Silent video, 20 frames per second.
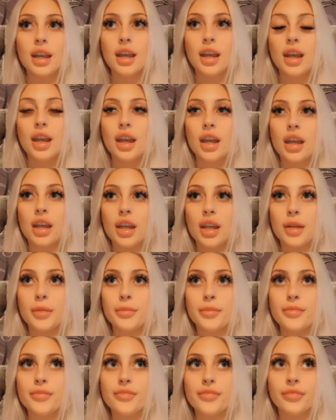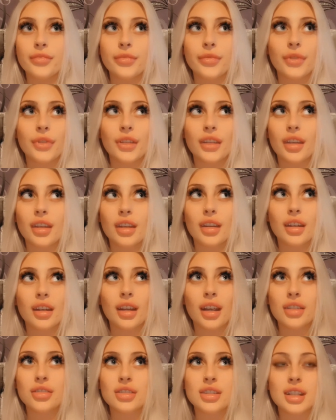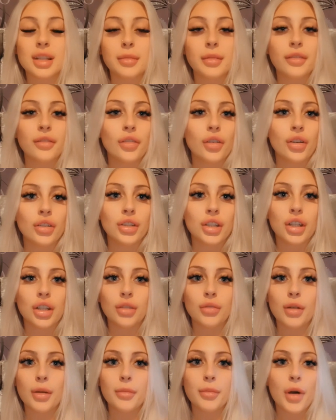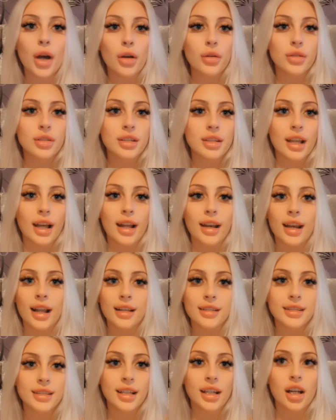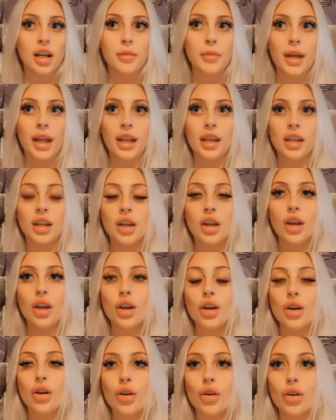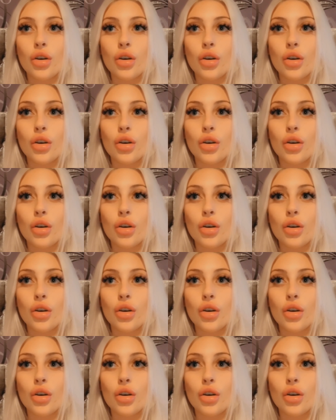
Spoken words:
I just think before you post that nasty comment or